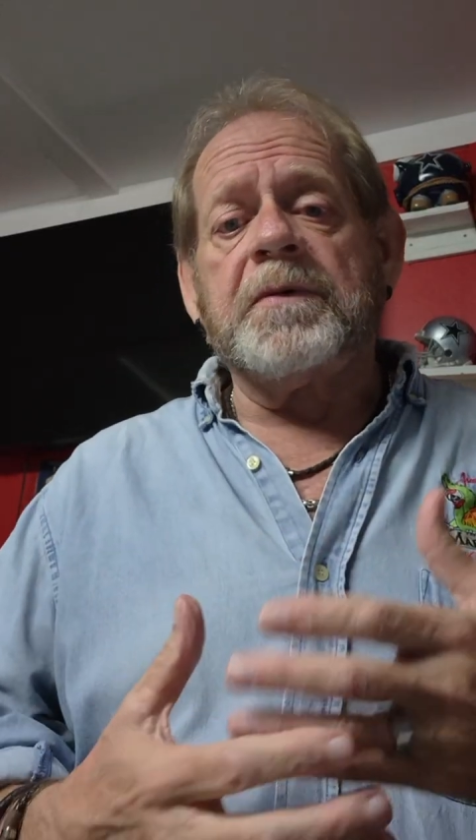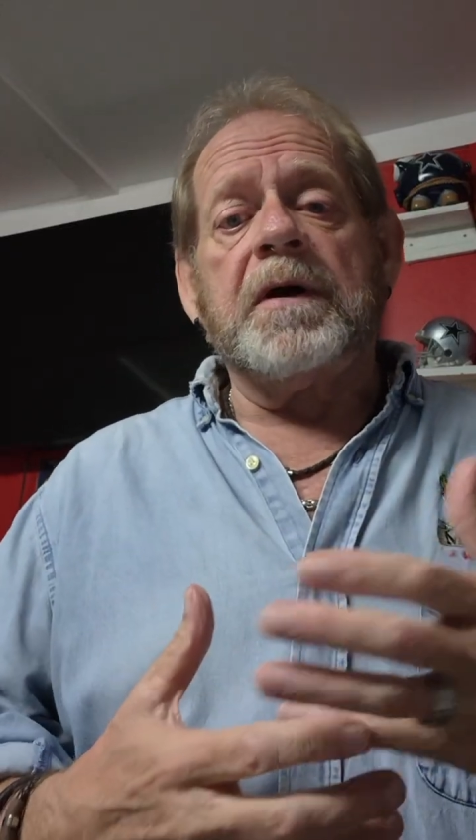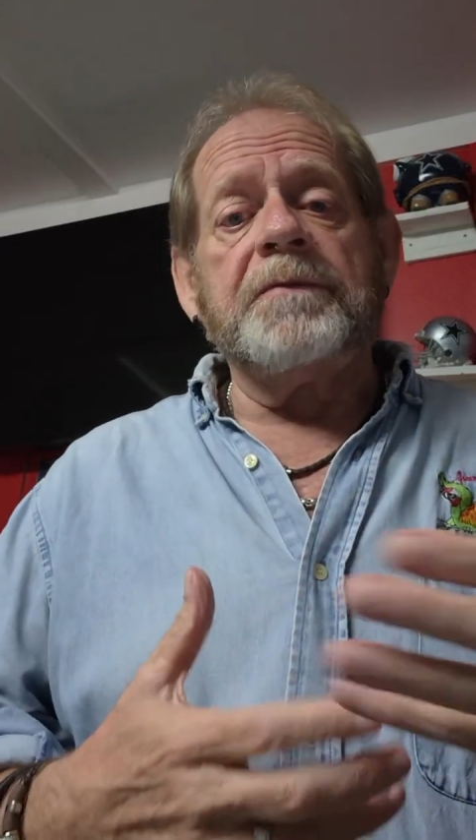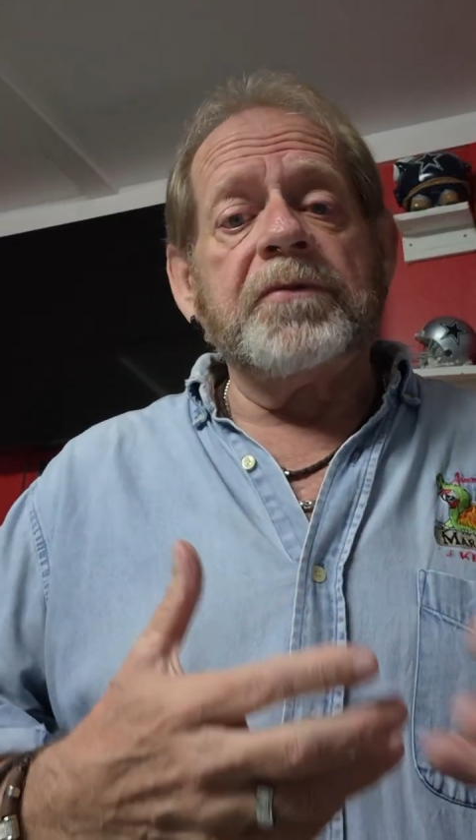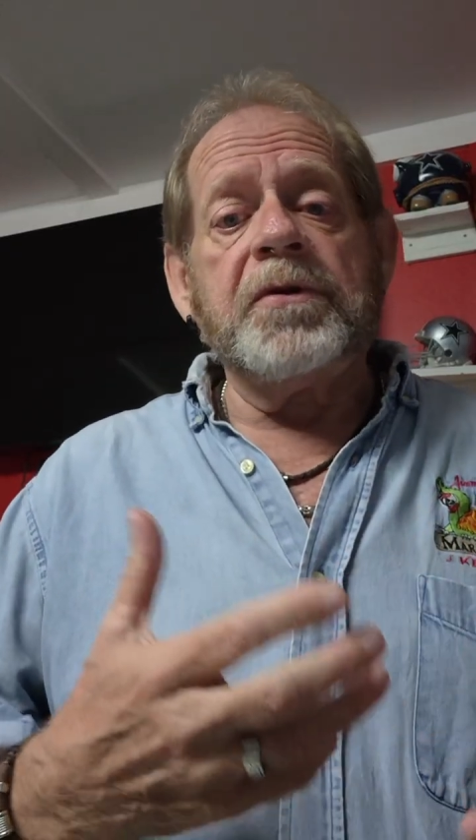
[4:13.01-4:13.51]

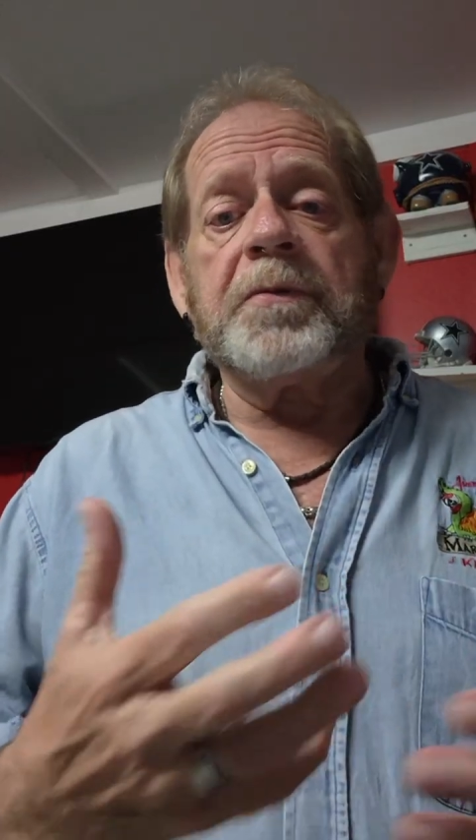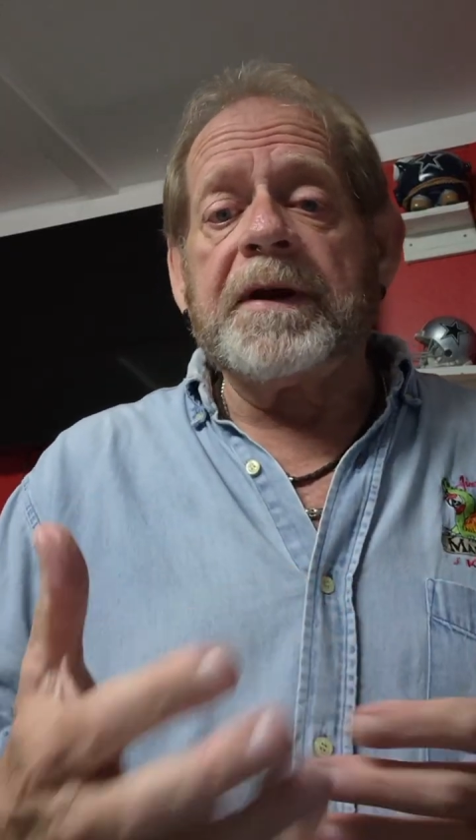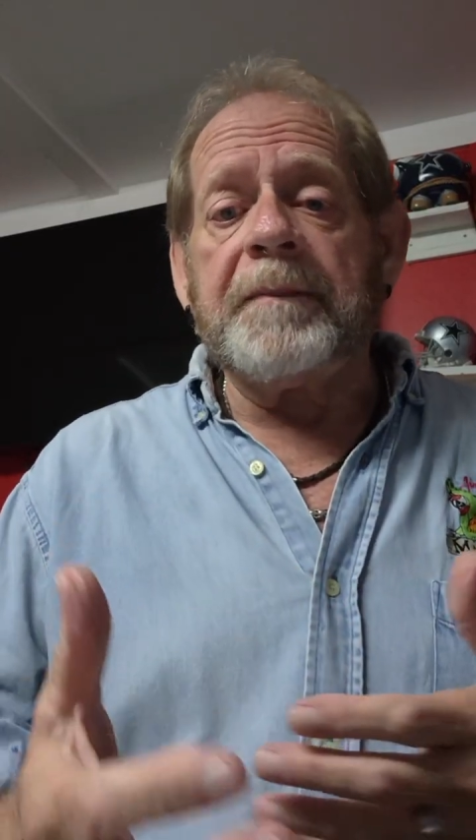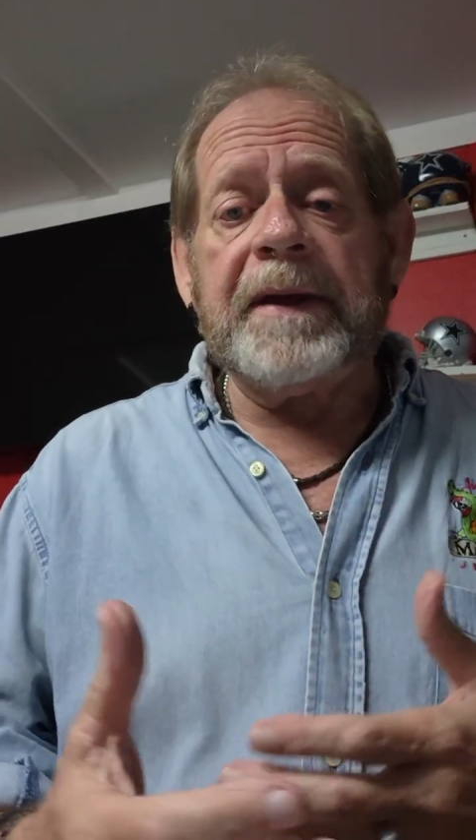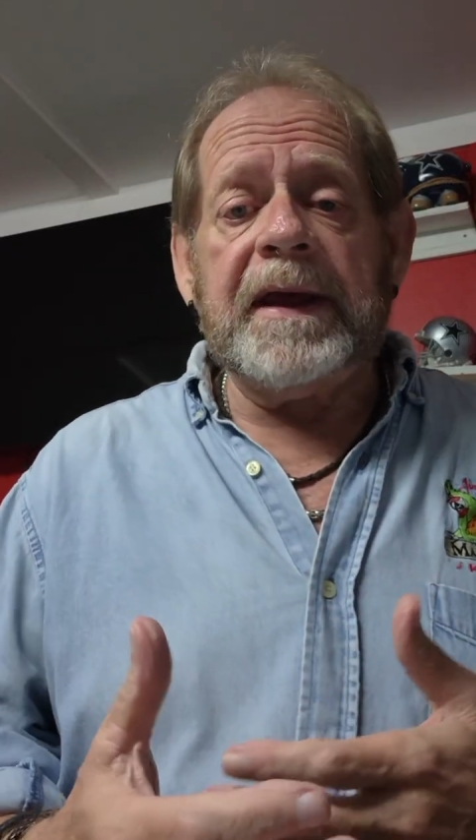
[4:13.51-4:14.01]
well, you were
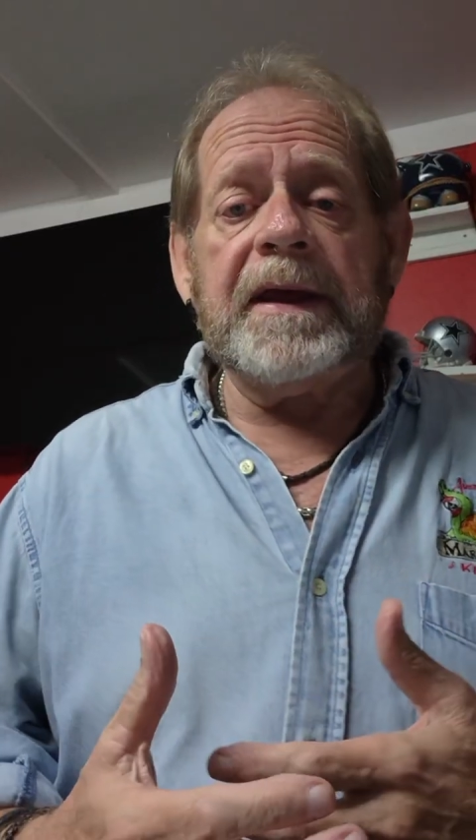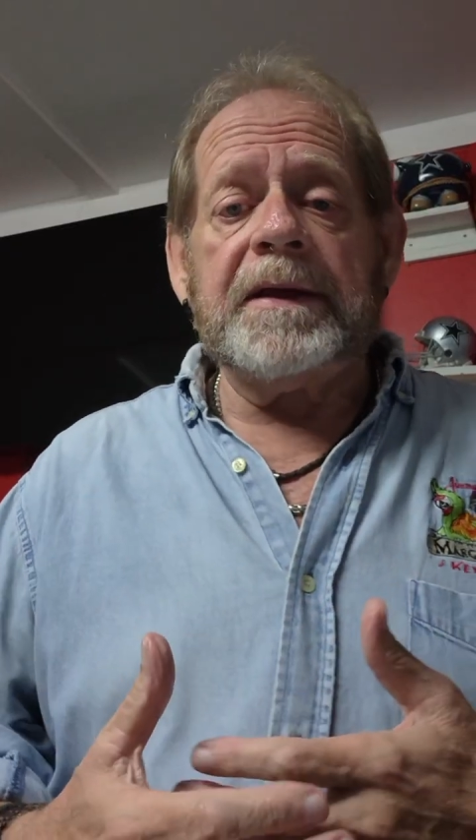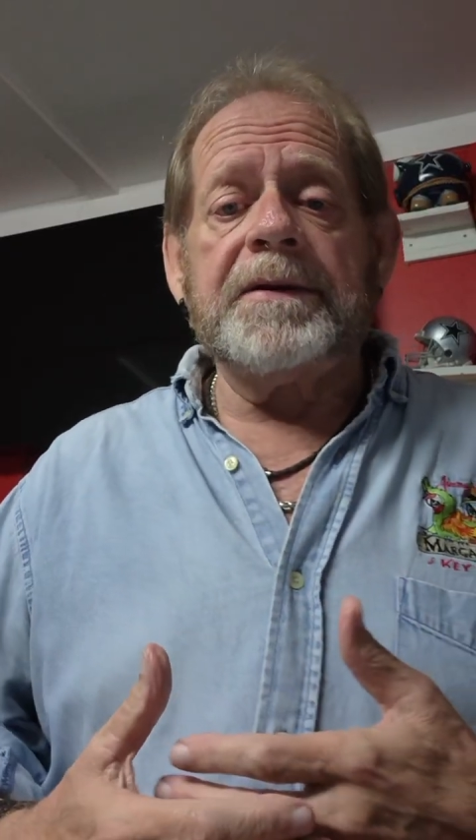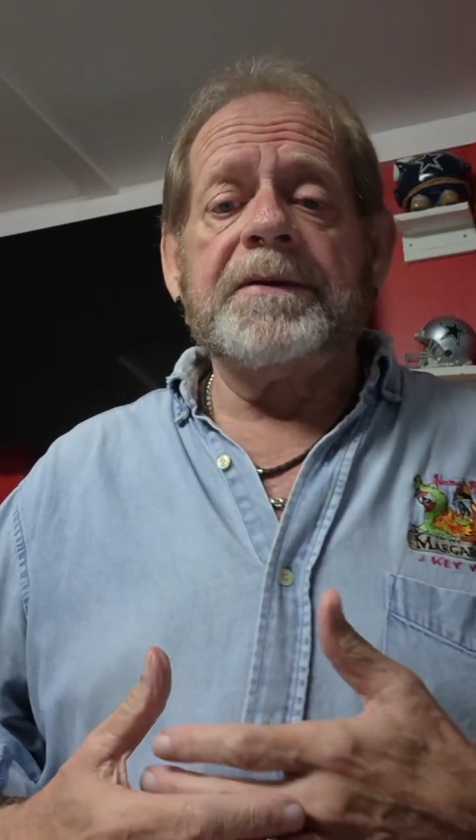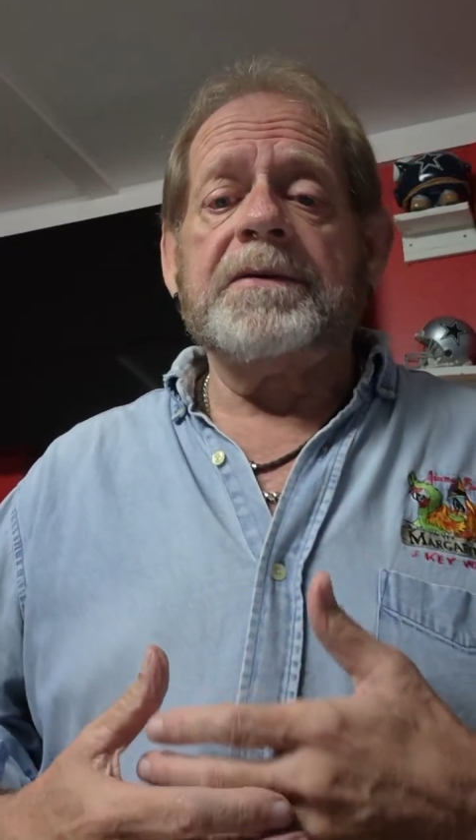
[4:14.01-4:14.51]
in a band.